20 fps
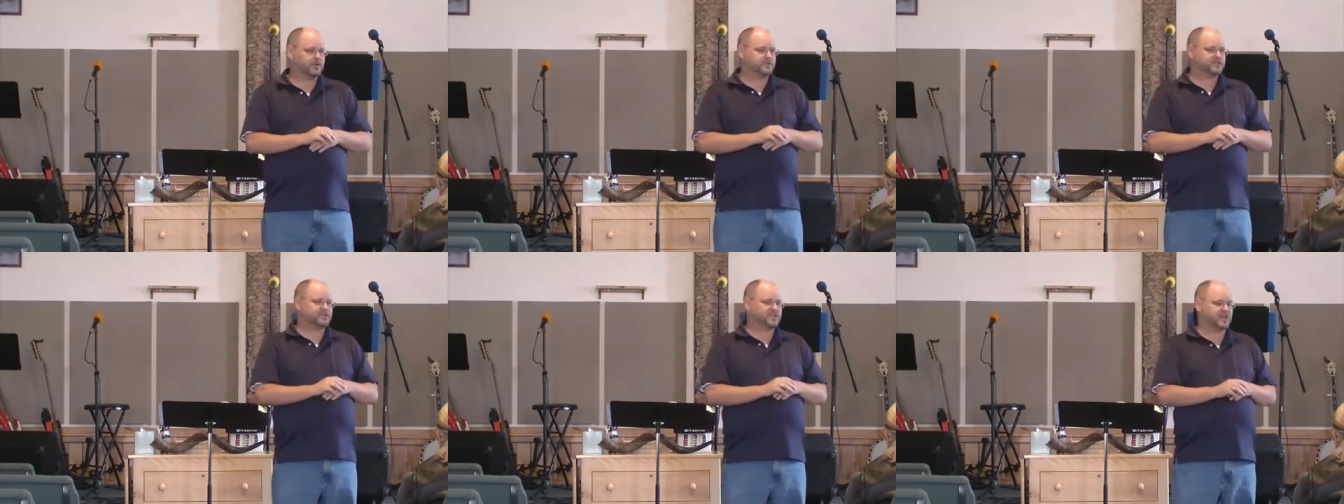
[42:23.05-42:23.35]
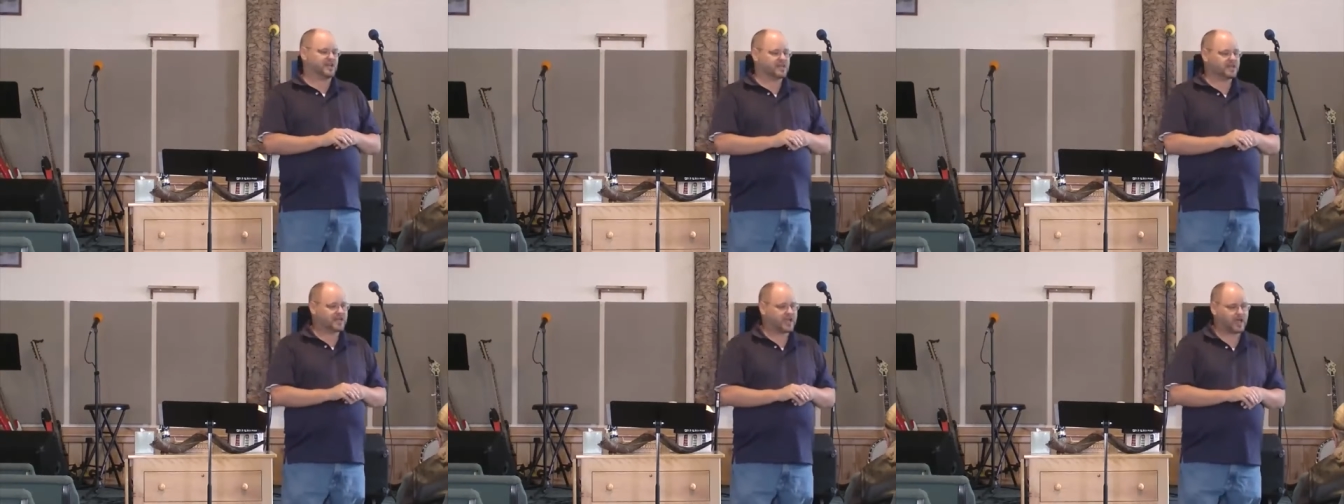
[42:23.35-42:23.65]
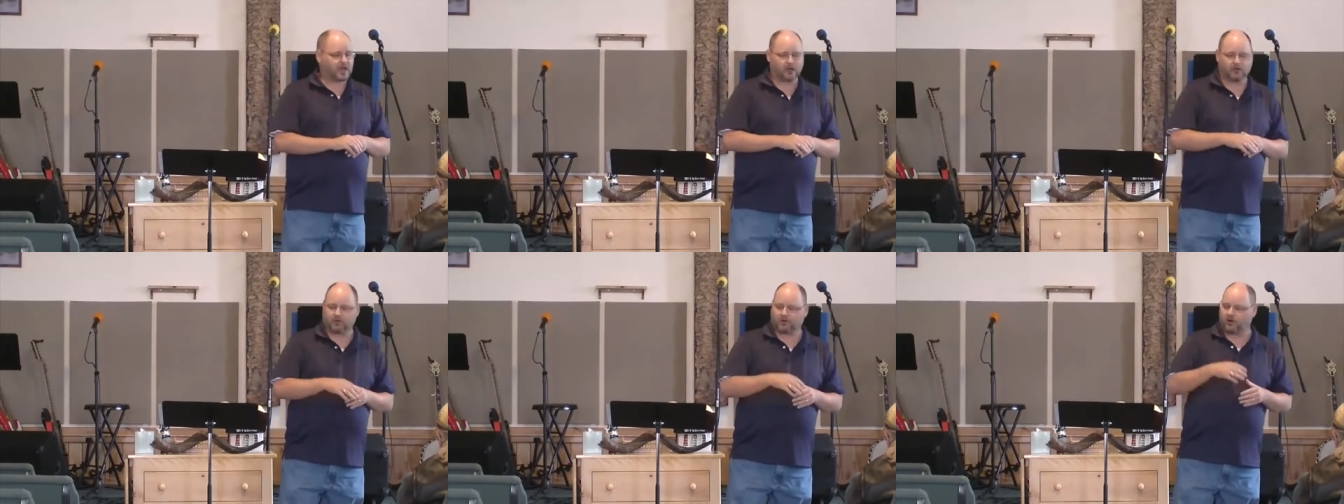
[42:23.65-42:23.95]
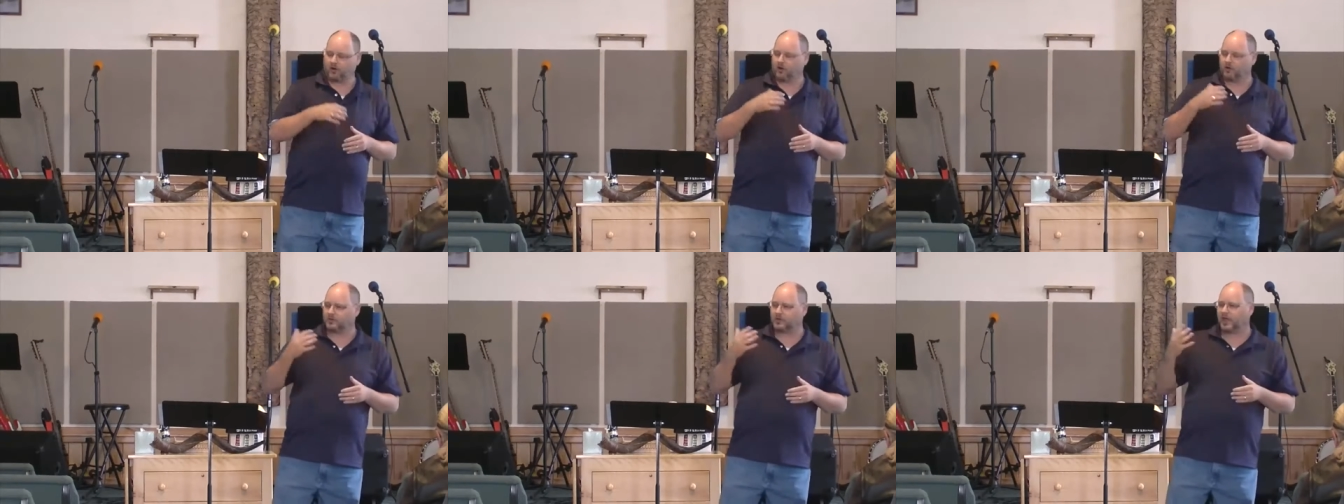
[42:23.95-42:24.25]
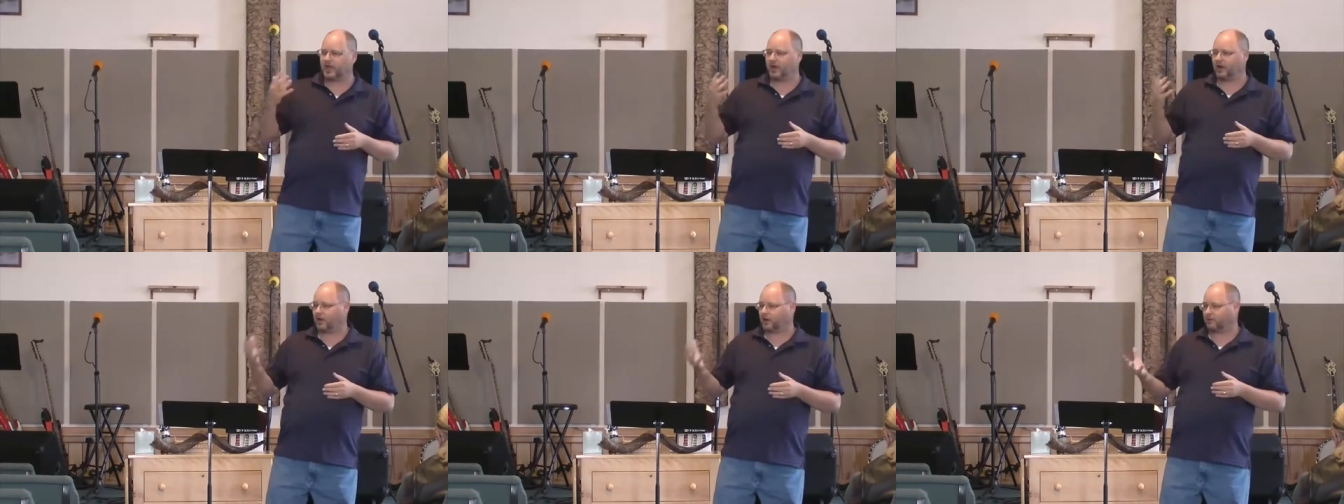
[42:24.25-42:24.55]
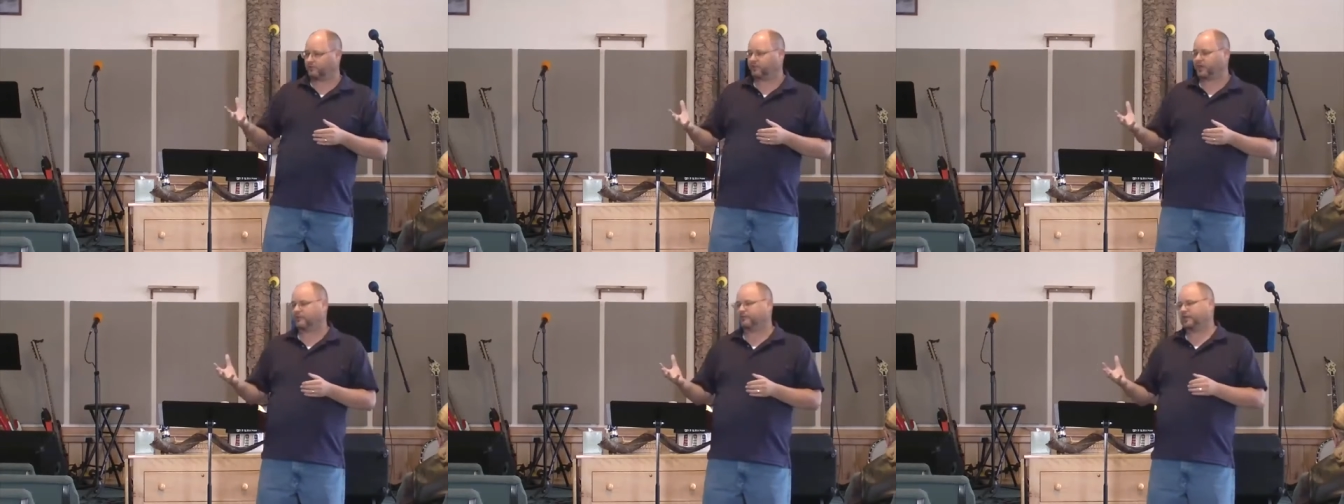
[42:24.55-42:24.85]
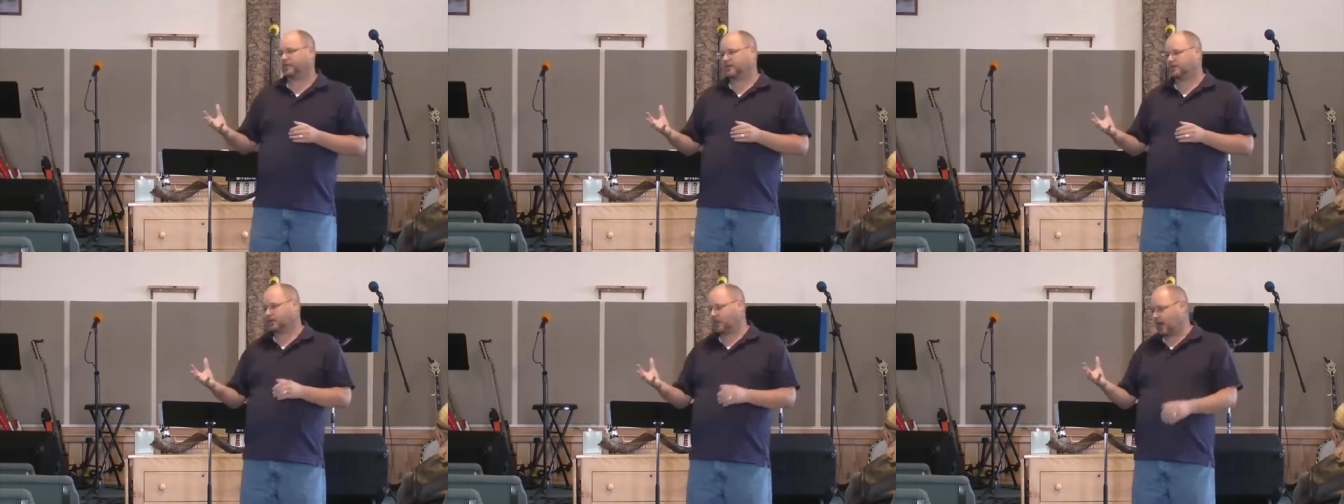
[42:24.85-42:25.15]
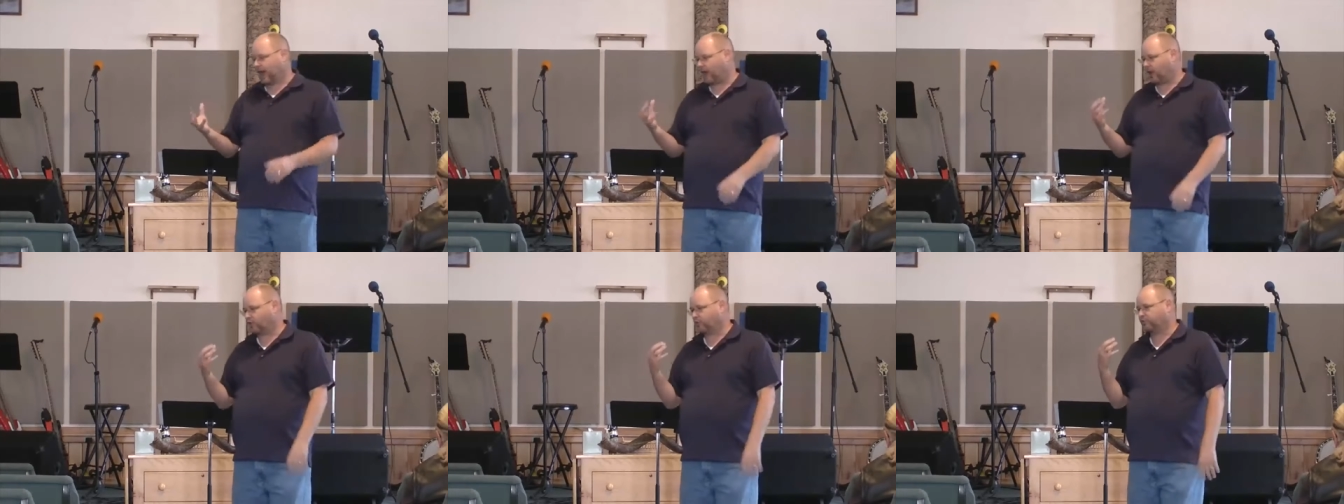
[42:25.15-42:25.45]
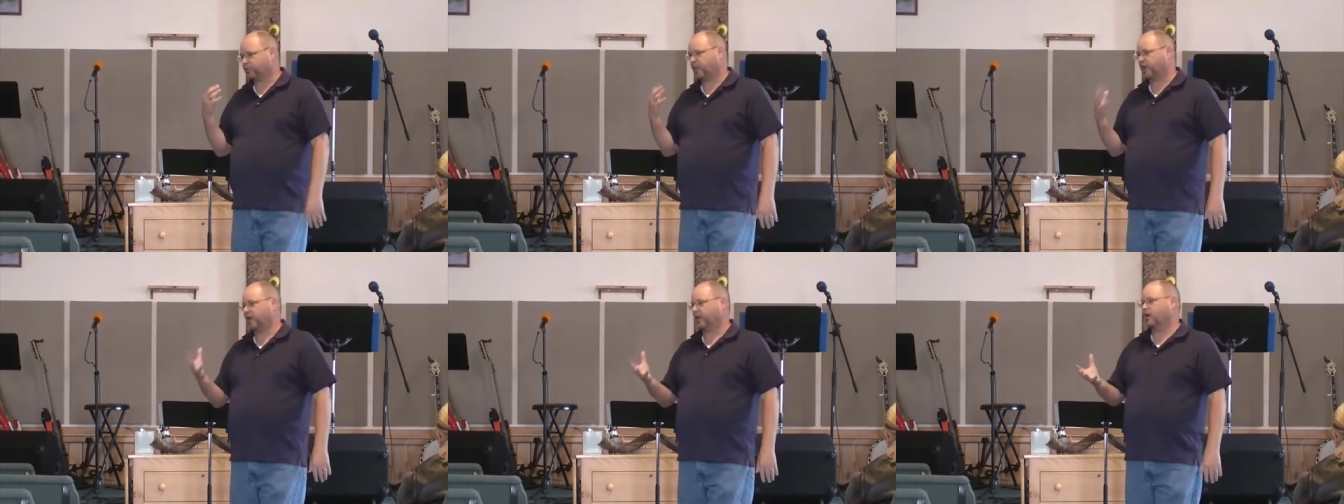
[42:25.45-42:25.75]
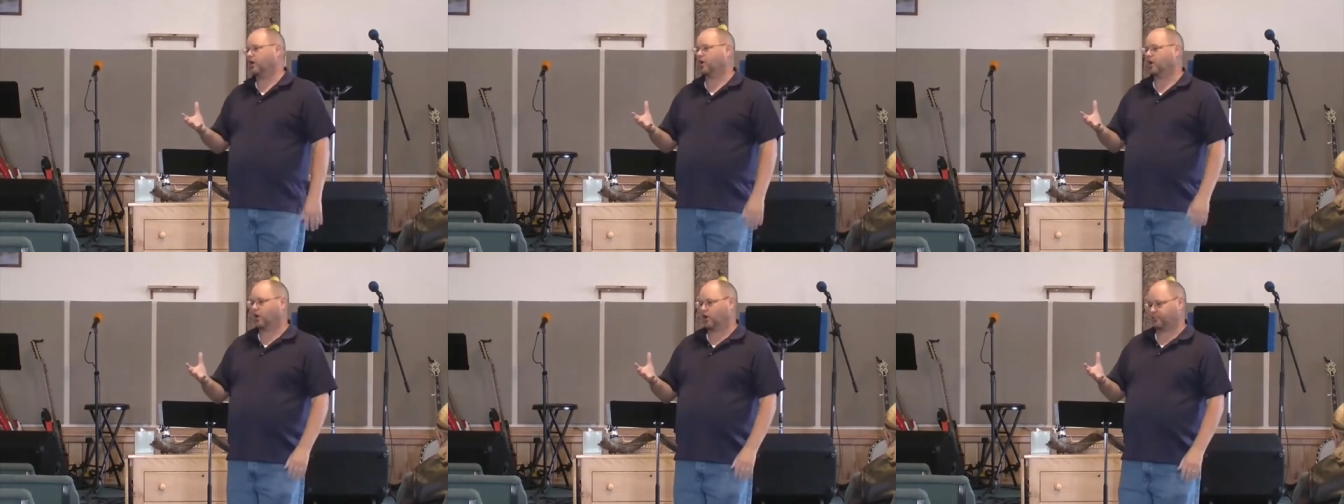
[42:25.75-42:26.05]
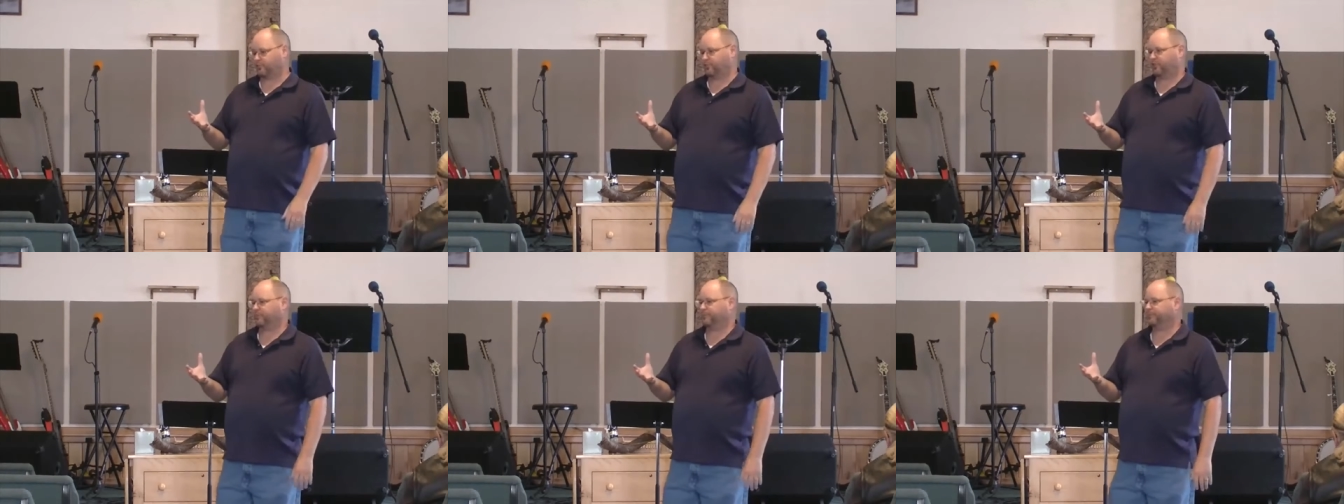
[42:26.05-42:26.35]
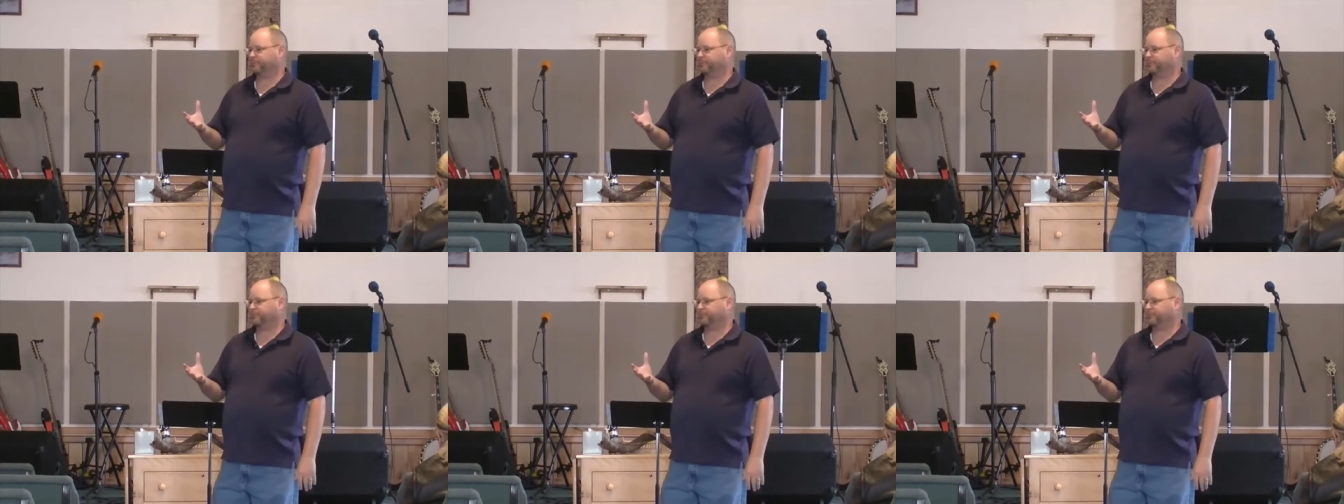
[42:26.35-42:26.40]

sitting down all day on a fluffy cloud playing the harp.